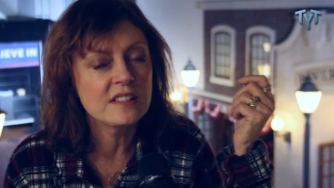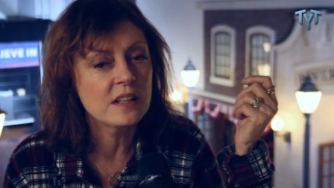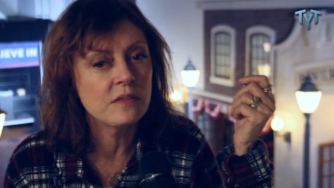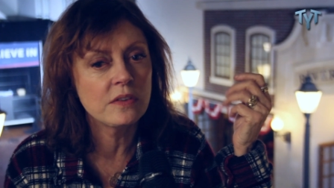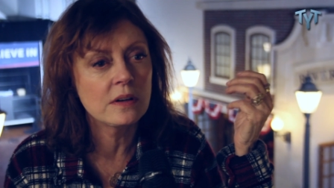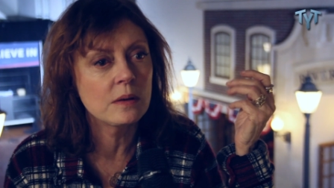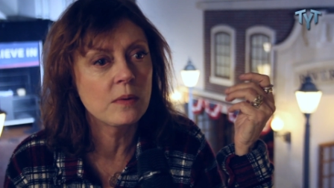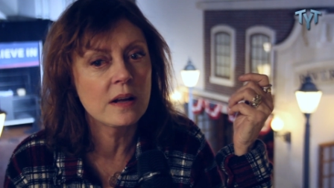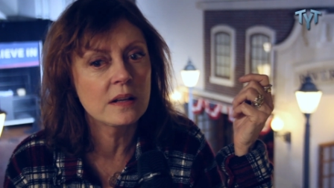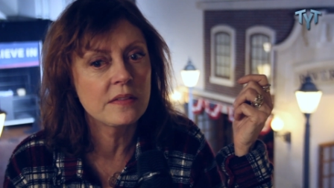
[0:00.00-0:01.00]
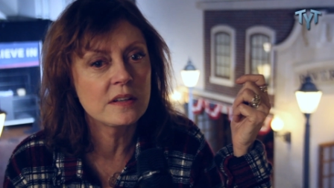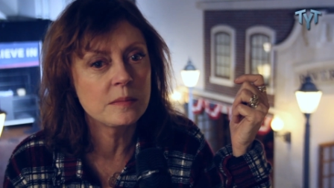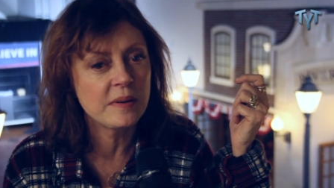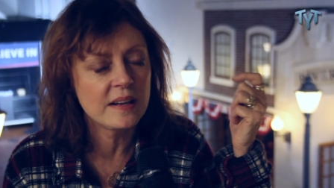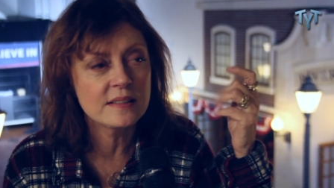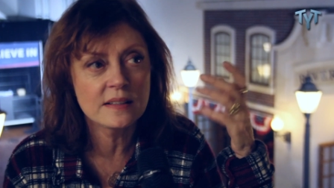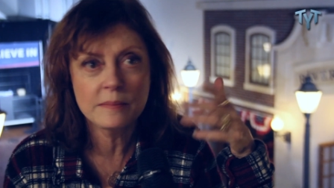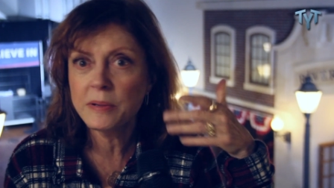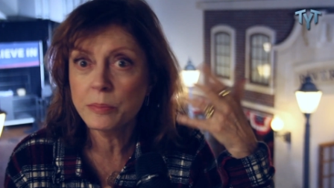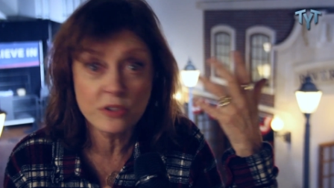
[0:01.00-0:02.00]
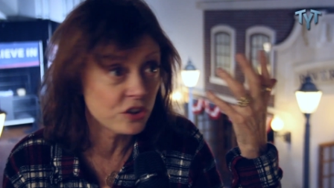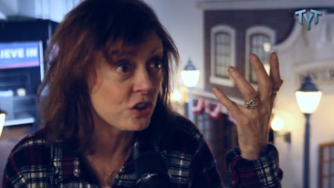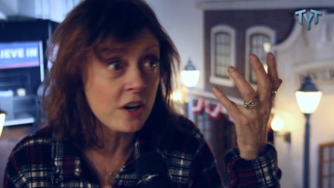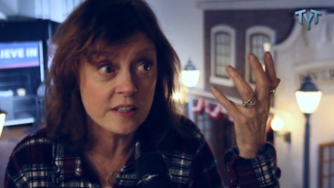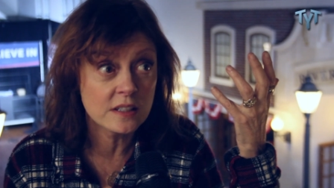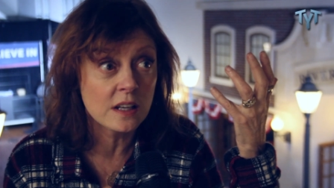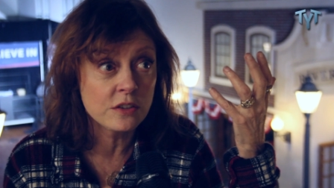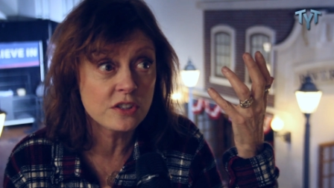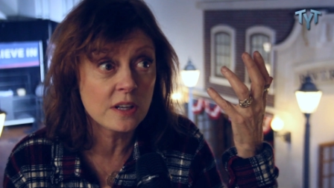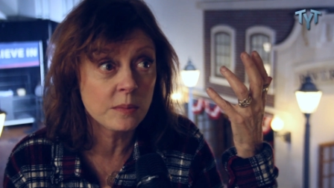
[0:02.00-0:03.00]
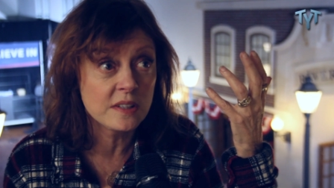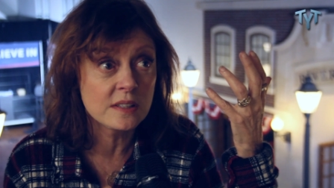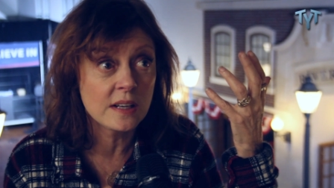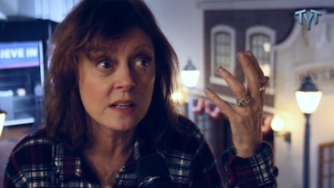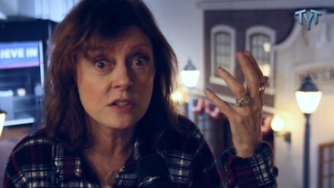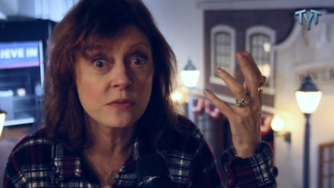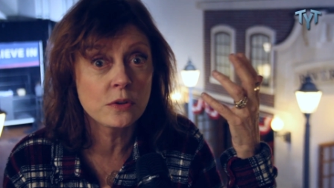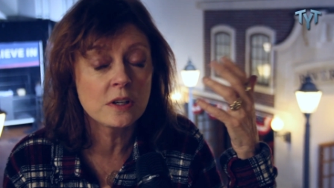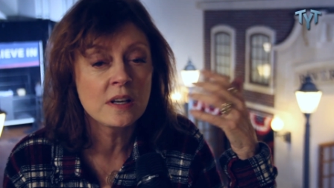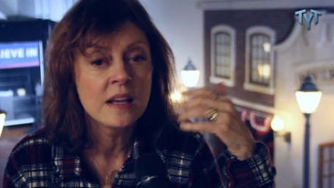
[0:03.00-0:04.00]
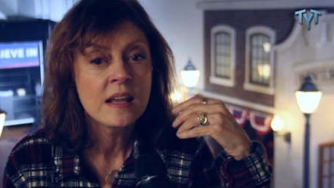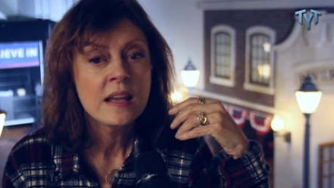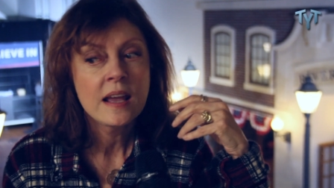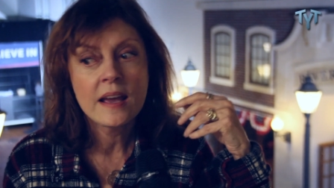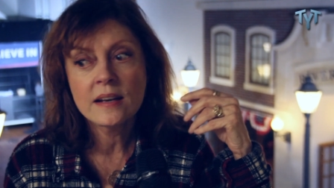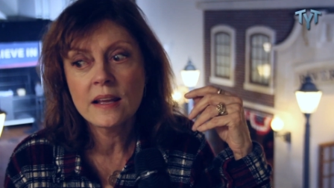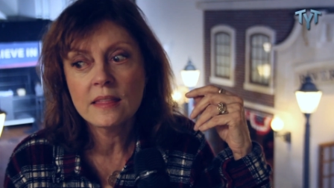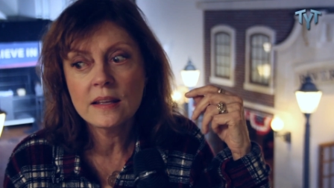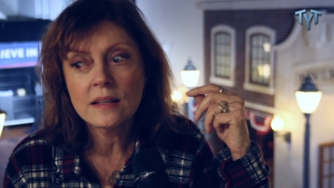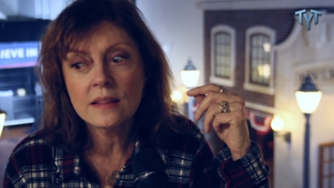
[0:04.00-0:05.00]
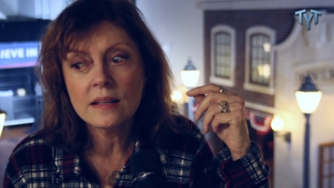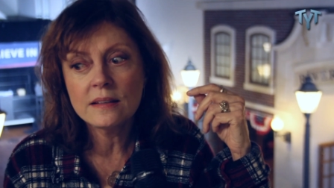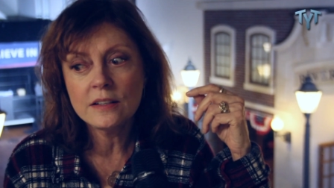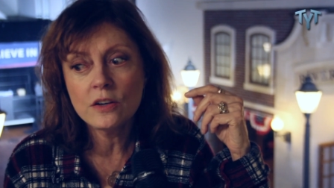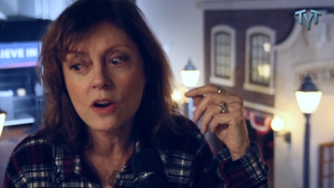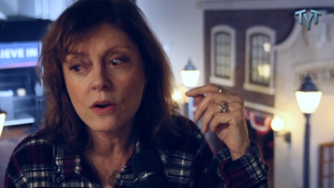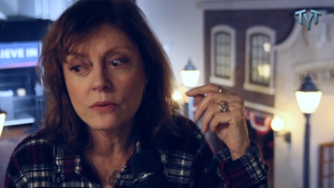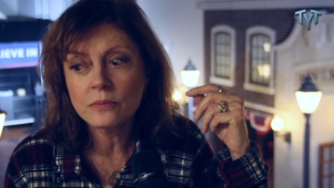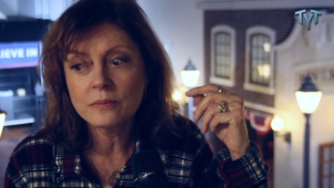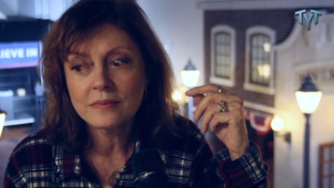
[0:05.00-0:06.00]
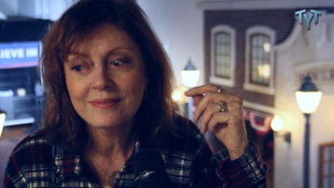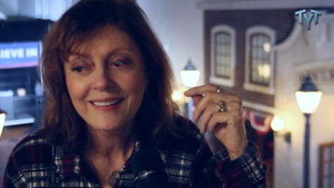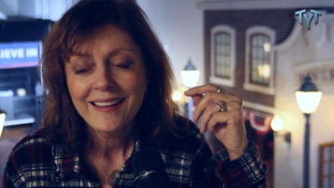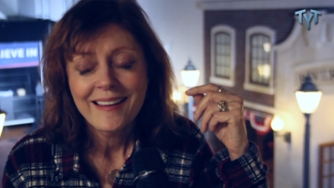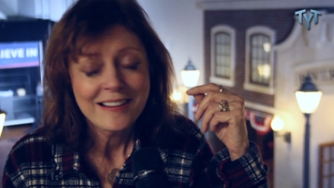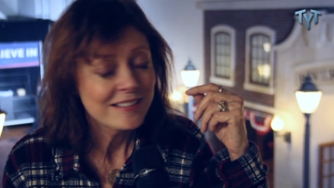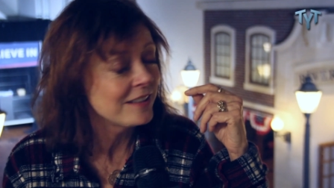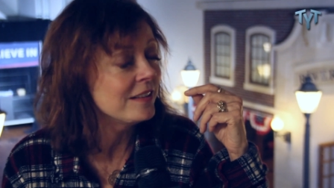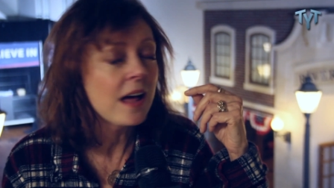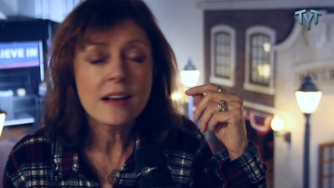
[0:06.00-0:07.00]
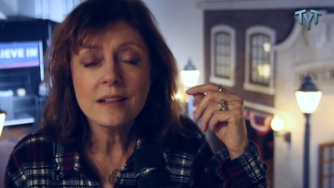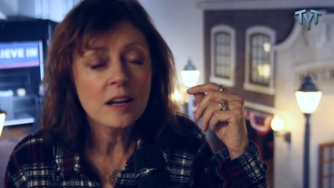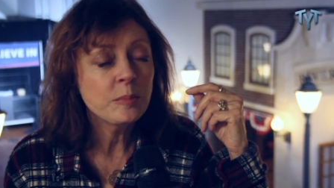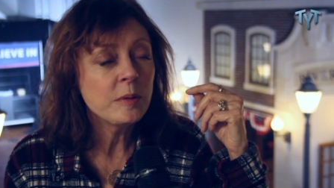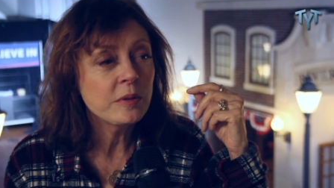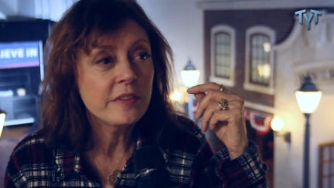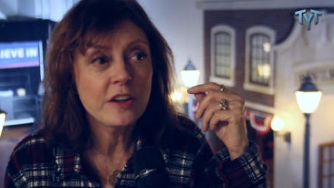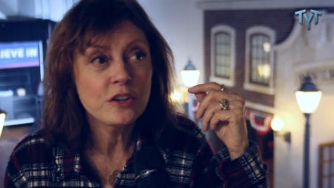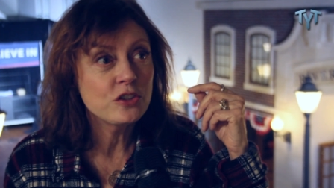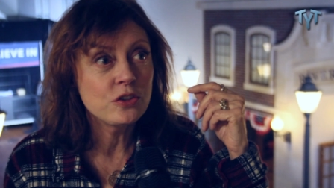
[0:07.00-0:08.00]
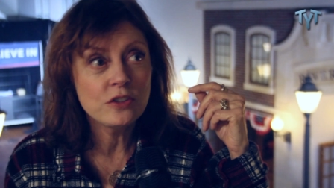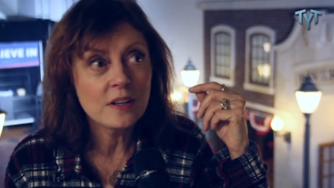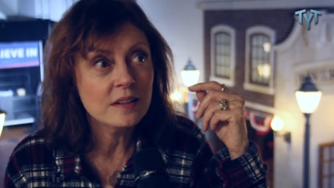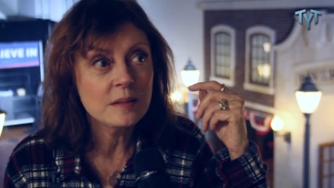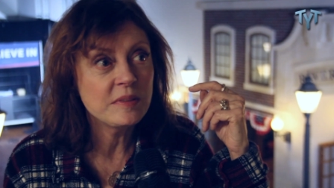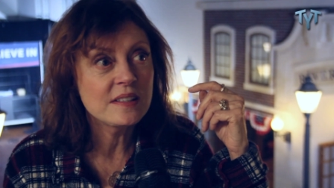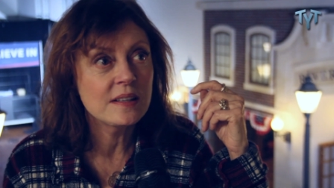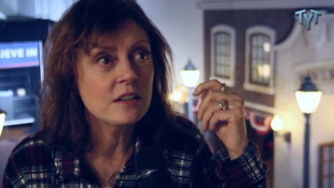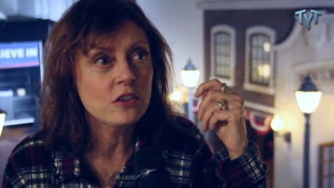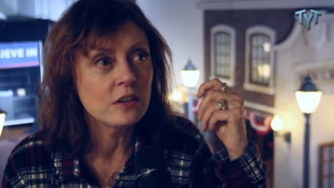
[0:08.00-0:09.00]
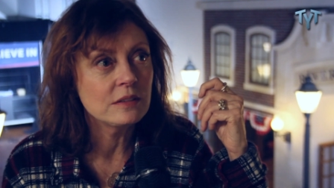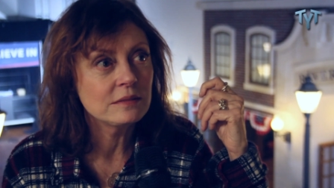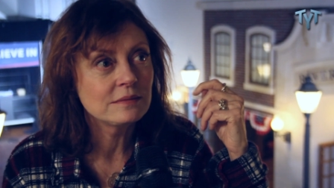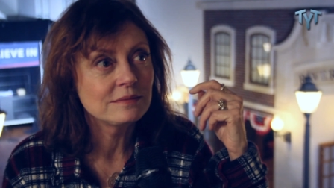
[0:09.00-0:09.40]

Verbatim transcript: He's done very well on the debates, and people are starting to understand what he stands for. And I think that, you know, it's a lot of young people that are too young to be cynical.